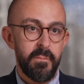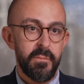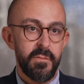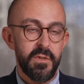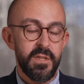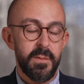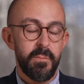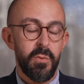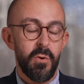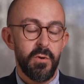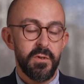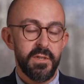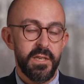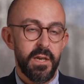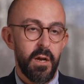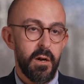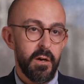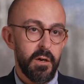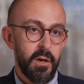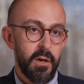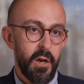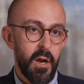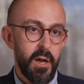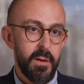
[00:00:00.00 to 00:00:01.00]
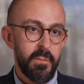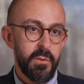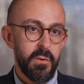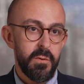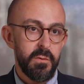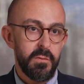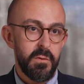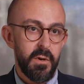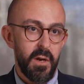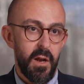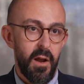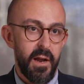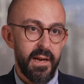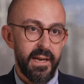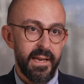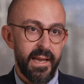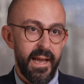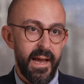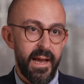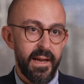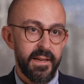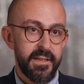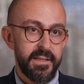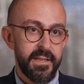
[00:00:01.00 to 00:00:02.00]
supporting our global client
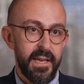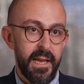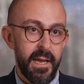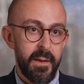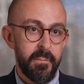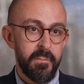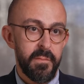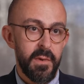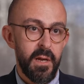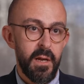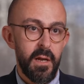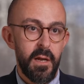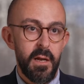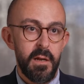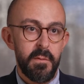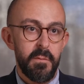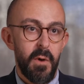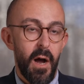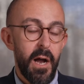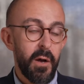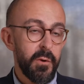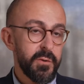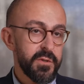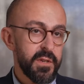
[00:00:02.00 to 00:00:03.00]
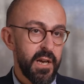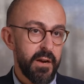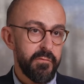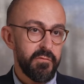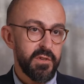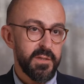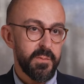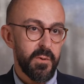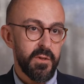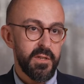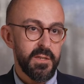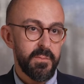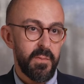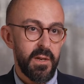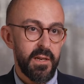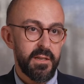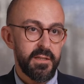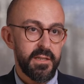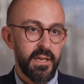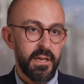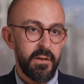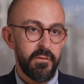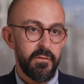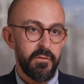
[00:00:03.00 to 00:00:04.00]
care team. I also have
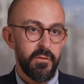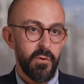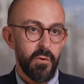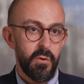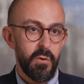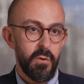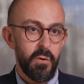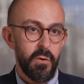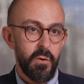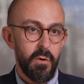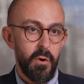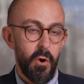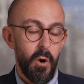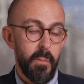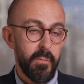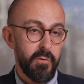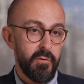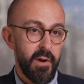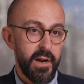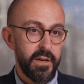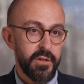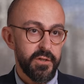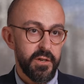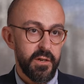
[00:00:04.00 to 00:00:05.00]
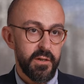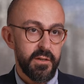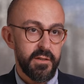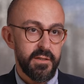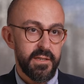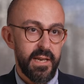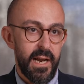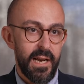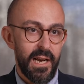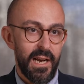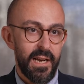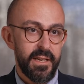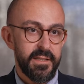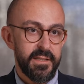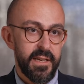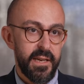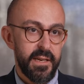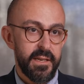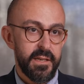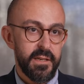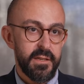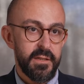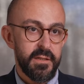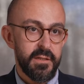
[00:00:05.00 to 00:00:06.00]
responsibility for operations and
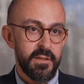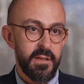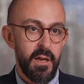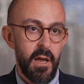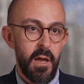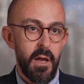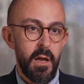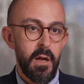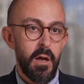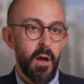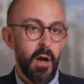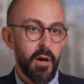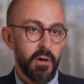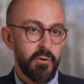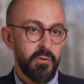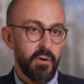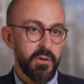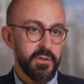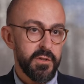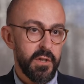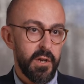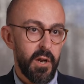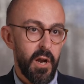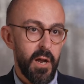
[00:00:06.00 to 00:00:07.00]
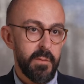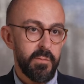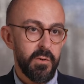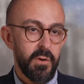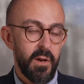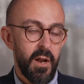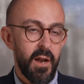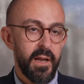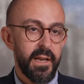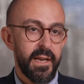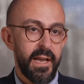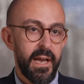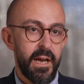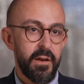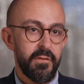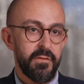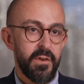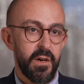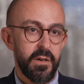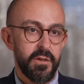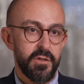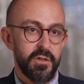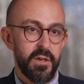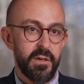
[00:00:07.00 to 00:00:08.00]
analytics across the global client care
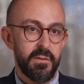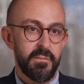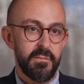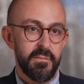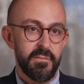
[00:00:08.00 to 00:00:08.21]
function.